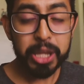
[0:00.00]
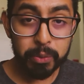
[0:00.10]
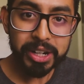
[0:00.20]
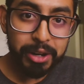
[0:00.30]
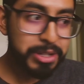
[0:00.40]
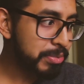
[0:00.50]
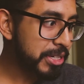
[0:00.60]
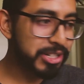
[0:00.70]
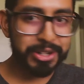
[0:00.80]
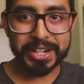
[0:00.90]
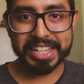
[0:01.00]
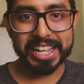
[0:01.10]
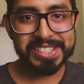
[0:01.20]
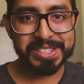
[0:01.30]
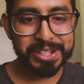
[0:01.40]
what I was picturing.
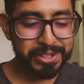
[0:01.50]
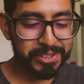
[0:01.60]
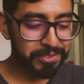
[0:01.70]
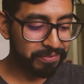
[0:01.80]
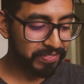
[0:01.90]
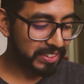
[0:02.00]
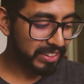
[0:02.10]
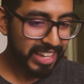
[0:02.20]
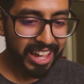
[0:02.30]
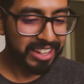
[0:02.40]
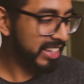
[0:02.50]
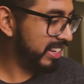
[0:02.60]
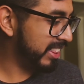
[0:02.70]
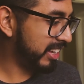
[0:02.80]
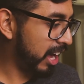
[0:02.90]
And so yeah,
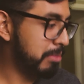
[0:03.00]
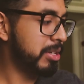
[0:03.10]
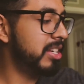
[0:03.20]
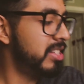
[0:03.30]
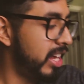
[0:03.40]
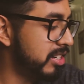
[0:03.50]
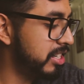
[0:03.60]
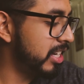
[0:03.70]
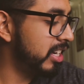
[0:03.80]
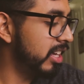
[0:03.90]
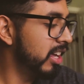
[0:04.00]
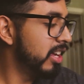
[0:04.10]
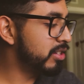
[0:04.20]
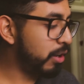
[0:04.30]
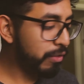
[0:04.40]
the the comic is actually
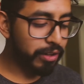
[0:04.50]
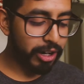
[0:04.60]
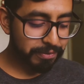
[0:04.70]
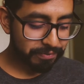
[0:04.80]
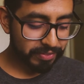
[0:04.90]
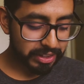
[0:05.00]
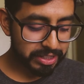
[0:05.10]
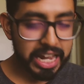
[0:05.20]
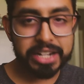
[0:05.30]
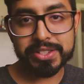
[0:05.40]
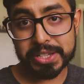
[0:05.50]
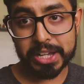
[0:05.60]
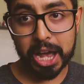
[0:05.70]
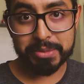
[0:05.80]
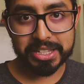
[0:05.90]
so far the status of the
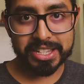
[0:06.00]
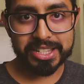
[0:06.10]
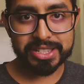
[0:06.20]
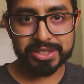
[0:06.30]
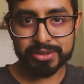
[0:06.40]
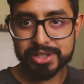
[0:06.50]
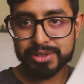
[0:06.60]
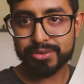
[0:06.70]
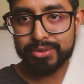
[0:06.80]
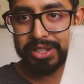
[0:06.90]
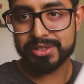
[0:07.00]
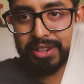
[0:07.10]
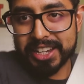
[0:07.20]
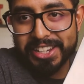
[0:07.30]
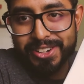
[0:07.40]
comic is is is
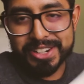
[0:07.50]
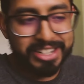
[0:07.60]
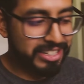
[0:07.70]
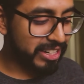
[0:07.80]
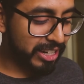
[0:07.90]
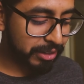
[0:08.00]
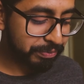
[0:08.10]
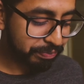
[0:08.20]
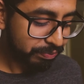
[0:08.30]
right here. It's uh,